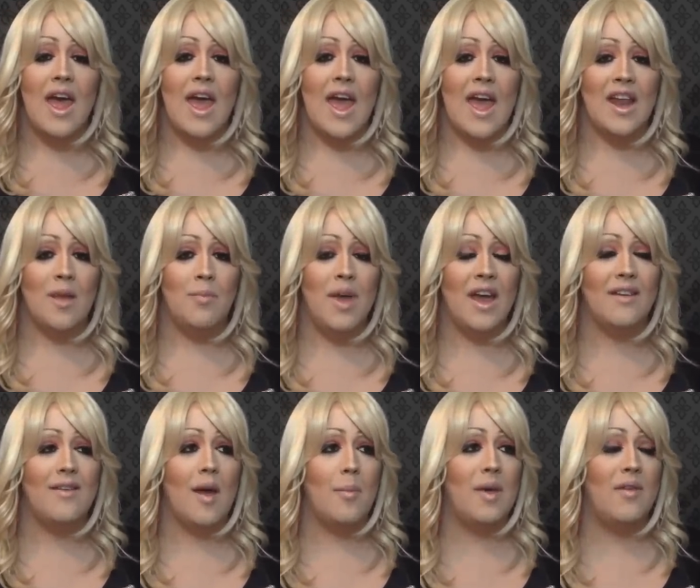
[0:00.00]
and it
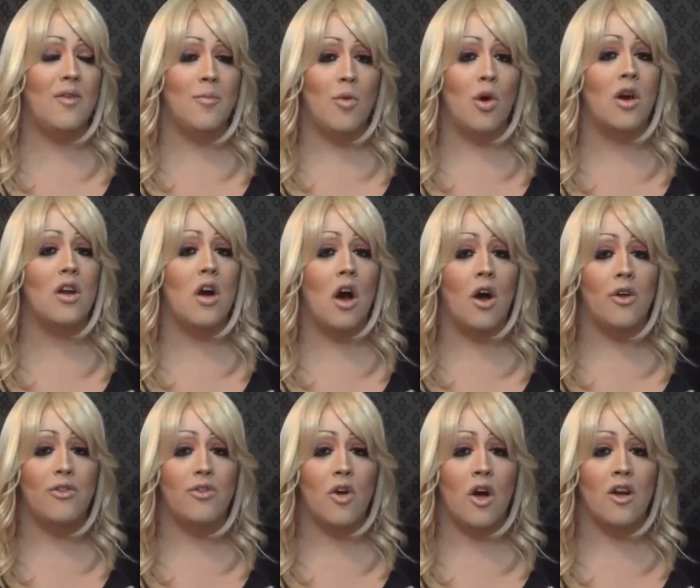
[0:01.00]
picked up even more in All
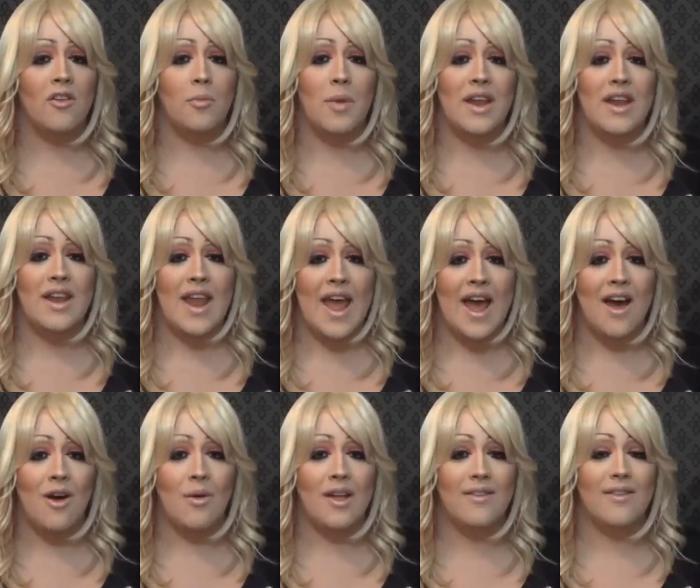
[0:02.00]
Stars, but
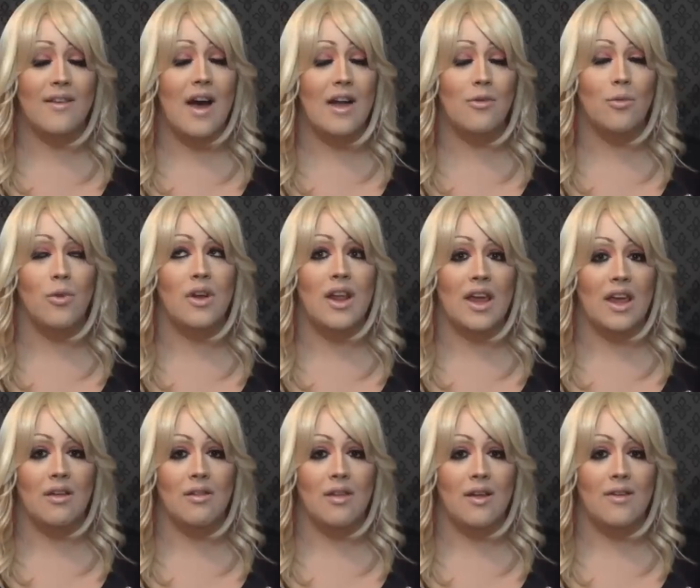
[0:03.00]
now it's gotten
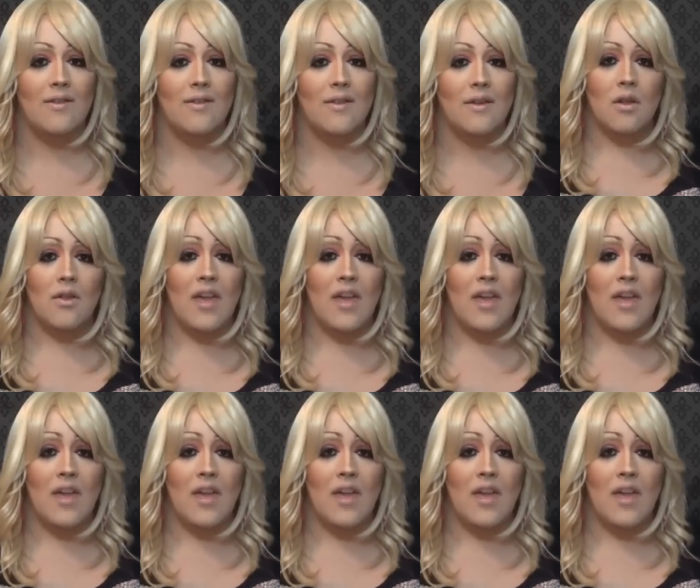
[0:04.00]
ridiculous.